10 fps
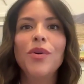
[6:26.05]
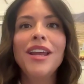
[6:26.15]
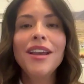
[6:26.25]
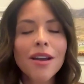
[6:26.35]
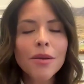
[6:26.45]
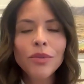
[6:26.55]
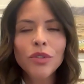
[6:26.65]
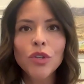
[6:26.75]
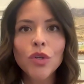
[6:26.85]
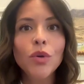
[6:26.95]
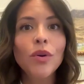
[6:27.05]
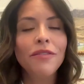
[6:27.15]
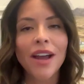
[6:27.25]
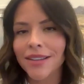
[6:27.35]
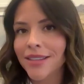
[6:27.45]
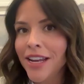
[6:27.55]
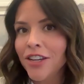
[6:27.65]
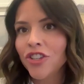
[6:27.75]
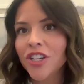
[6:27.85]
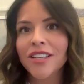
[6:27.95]
When it comes to
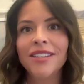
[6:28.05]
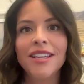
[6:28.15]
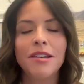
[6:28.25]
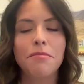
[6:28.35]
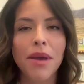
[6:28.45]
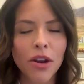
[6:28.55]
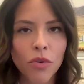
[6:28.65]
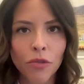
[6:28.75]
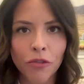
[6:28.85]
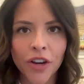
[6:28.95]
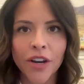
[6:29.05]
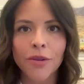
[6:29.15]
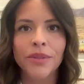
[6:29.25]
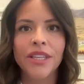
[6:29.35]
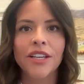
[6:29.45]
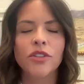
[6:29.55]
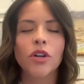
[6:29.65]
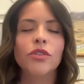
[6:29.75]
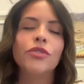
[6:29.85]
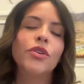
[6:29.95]
vaccinations and medical freedoms, things
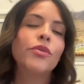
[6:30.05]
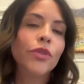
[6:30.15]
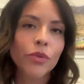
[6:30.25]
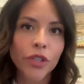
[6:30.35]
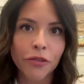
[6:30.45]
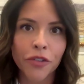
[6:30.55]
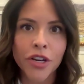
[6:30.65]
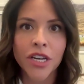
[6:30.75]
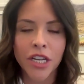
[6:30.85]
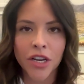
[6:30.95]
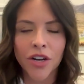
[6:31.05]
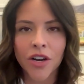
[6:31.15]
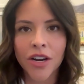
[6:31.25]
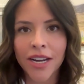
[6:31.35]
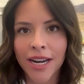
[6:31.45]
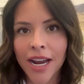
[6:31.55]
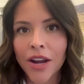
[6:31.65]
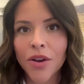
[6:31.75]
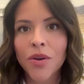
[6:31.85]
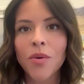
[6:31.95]
are so, so different here in
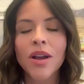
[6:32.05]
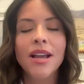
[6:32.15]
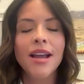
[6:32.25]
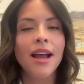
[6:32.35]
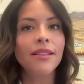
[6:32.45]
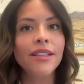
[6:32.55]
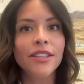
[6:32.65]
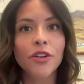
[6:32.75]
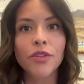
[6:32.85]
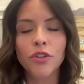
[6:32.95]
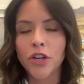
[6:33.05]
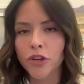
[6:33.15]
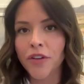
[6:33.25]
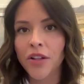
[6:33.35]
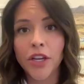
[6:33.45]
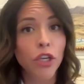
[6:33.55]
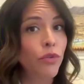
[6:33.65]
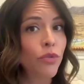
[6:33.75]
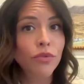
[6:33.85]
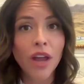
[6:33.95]
Idaho, at least here in the Treasure Valley. You
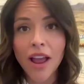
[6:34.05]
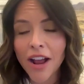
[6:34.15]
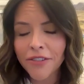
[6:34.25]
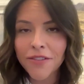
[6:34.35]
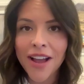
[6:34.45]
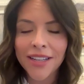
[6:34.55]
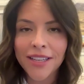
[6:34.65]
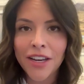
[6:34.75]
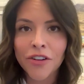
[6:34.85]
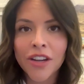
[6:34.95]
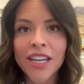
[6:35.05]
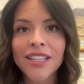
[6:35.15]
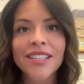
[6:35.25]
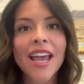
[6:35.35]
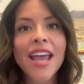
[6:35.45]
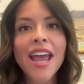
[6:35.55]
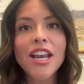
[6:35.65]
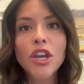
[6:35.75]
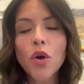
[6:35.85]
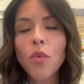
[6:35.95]
do not have to vaccinate your kids,
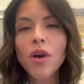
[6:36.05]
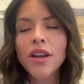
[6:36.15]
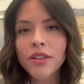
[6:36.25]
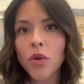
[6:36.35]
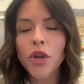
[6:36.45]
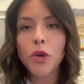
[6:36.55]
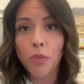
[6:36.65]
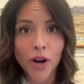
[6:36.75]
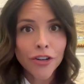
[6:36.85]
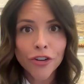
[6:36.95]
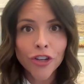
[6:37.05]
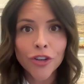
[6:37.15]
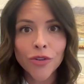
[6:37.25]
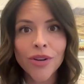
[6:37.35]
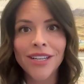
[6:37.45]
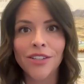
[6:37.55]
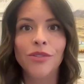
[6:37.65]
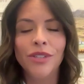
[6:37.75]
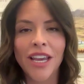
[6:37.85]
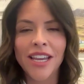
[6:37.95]
and no one is going to pressure you
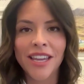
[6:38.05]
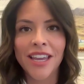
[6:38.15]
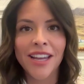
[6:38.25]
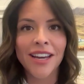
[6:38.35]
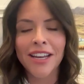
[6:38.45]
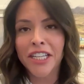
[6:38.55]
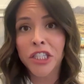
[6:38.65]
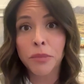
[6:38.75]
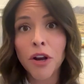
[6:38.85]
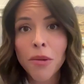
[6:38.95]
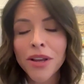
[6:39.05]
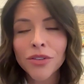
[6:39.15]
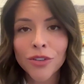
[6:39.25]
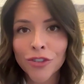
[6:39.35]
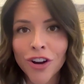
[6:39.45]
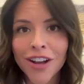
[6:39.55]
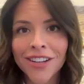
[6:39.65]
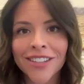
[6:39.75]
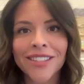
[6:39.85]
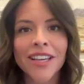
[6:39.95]
into taking experimental
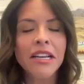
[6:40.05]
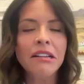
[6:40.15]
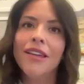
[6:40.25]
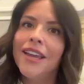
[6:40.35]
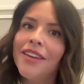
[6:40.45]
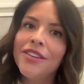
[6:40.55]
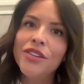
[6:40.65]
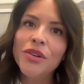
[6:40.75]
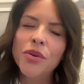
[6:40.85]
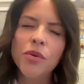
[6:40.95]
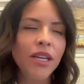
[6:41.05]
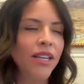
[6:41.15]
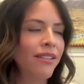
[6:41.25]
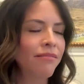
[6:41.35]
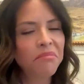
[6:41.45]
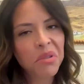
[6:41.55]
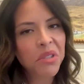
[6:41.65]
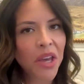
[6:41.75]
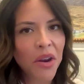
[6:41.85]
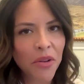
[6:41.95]
drugs like they do in
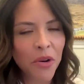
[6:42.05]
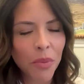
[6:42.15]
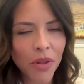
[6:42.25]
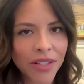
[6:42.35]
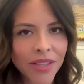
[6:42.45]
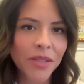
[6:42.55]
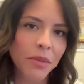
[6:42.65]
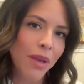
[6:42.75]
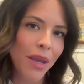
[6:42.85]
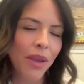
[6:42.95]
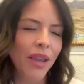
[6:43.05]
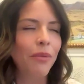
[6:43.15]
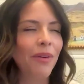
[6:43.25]
said other places, maybe,